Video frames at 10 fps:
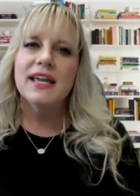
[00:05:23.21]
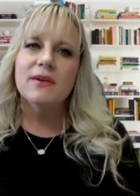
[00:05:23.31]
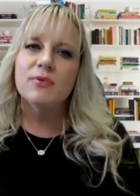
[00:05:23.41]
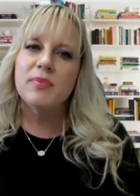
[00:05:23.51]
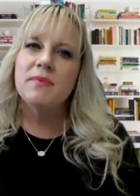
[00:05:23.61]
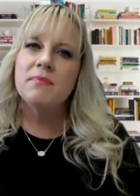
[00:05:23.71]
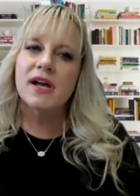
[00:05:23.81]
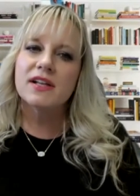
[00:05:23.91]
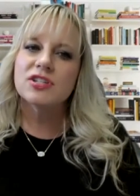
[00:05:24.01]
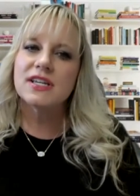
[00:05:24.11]
it will be
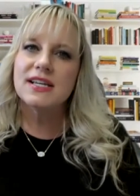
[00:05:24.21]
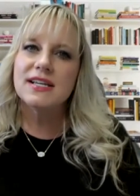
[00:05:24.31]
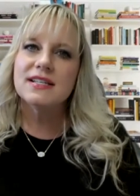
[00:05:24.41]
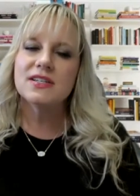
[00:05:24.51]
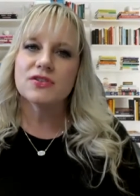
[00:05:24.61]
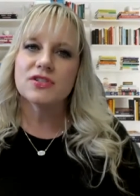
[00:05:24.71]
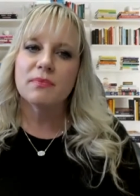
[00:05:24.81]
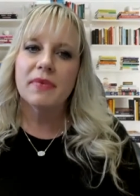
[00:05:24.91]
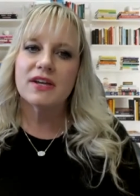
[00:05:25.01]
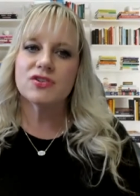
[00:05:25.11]
much easier to
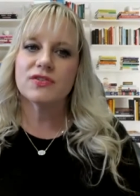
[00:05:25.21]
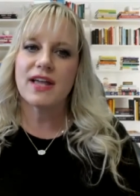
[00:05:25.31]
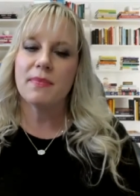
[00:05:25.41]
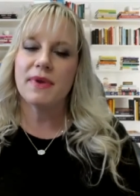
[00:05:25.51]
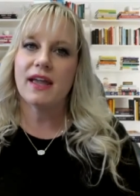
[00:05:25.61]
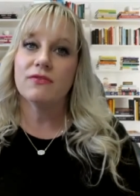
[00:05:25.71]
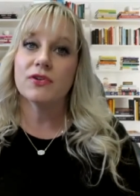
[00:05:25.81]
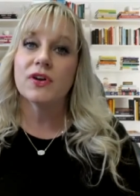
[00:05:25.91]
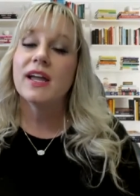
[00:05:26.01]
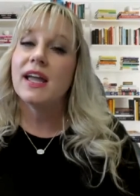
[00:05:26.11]
measure that
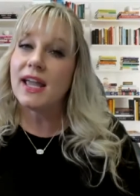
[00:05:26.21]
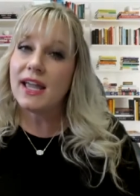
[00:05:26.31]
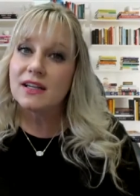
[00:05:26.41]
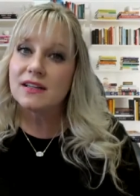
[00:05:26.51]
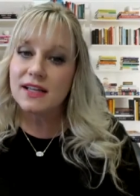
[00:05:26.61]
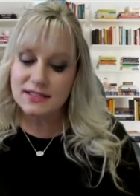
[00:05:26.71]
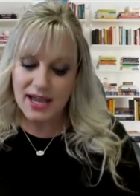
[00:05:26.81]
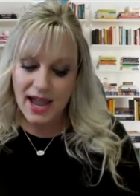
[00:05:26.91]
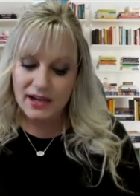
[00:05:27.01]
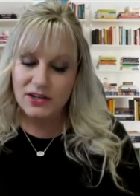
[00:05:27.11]
behavior and collect
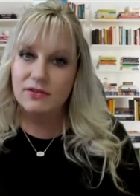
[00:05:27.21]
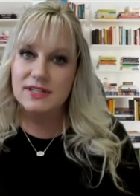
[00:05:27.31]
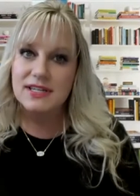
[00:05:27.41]
accurate